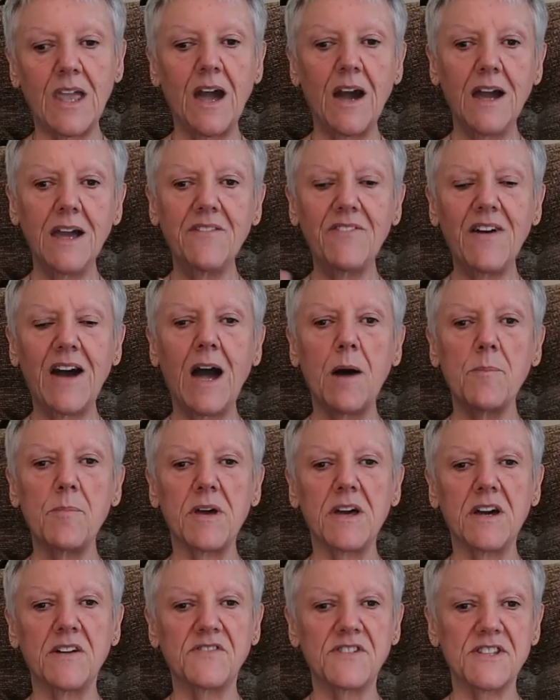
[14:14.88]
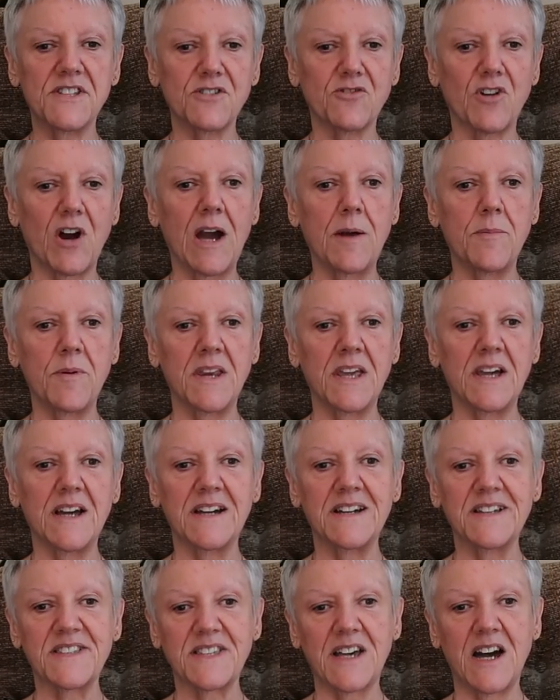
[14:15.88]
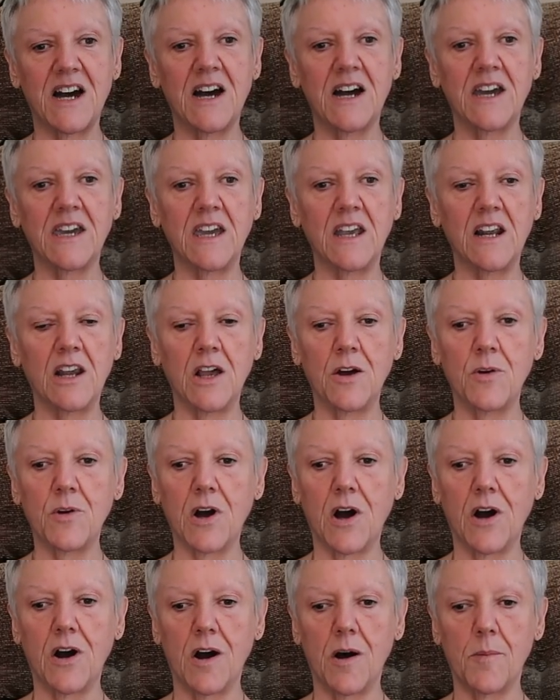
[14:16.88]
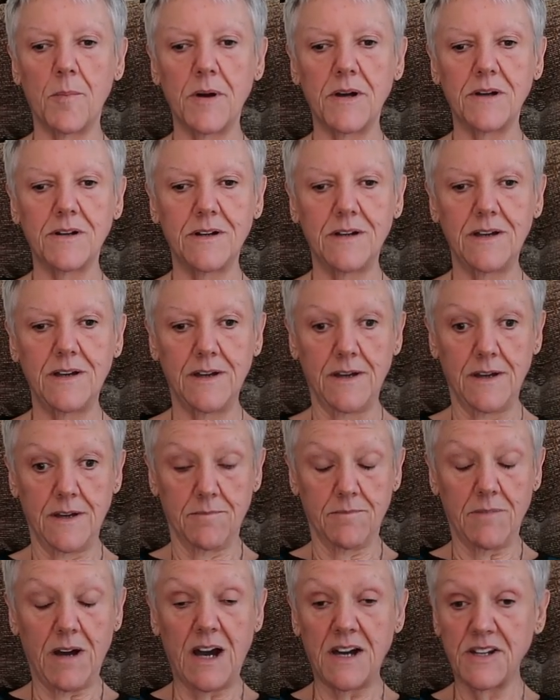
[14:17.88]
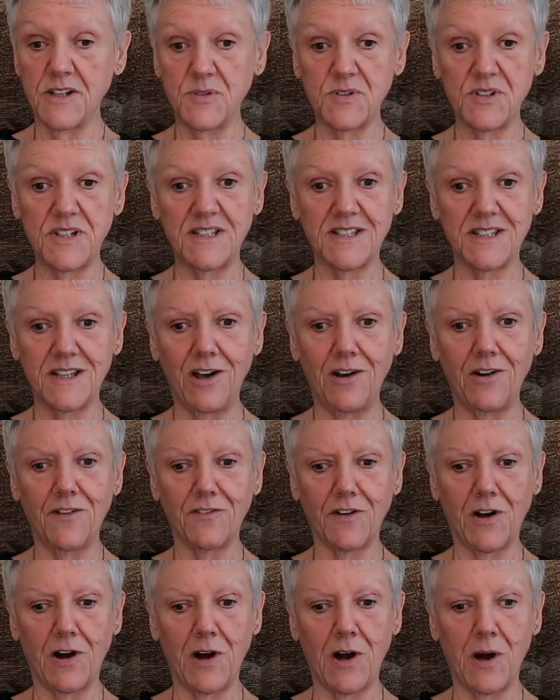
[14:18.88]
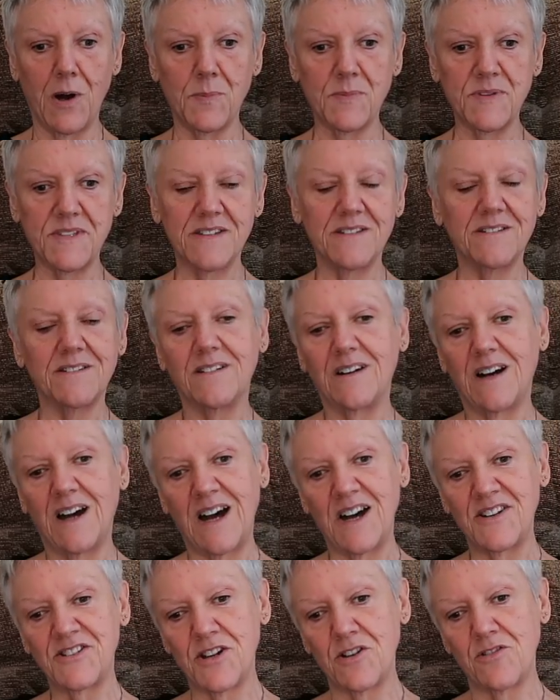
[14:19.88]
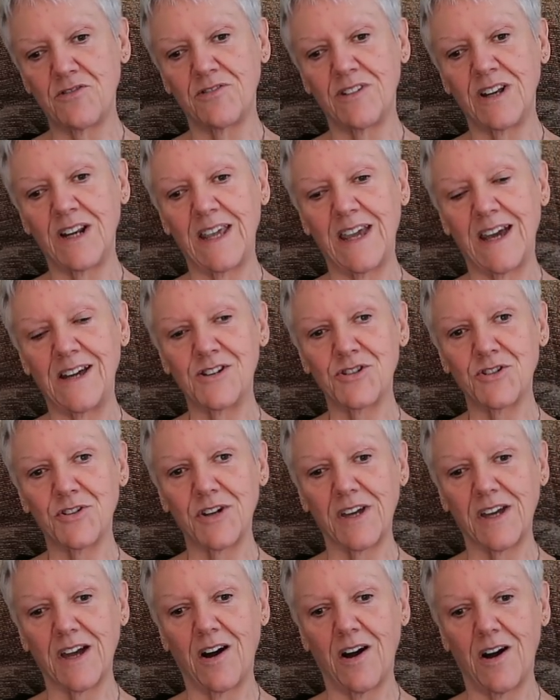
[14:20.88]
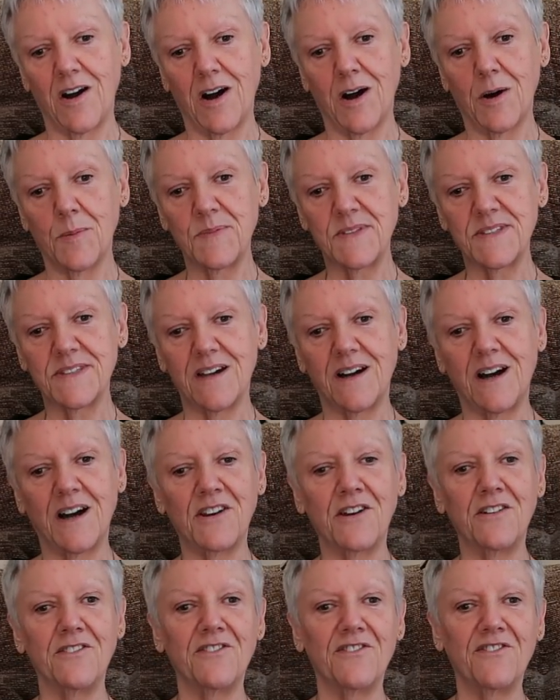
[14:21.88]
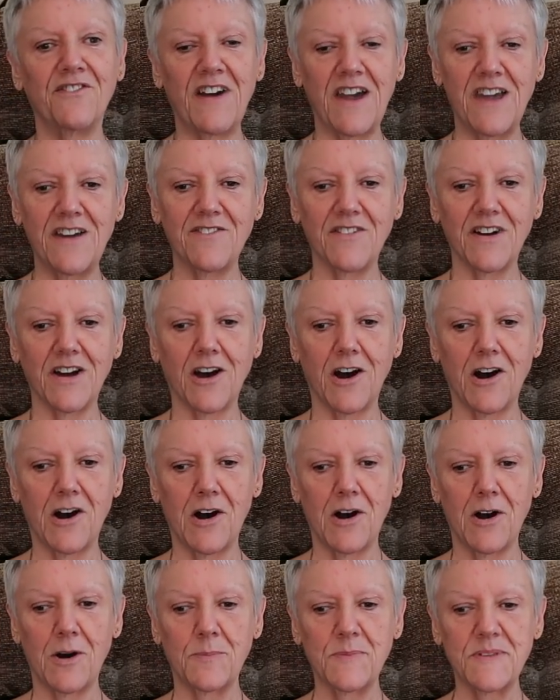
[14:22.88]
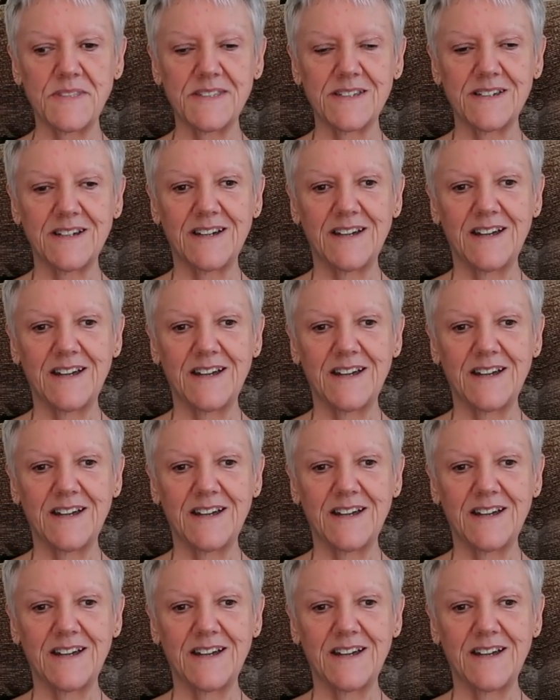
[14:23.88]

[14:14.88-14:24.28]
I have a habit of describing it as I eat low carb. I don't eat a lot of carbs. I don't really enjoy carbs. I don't favour carbs.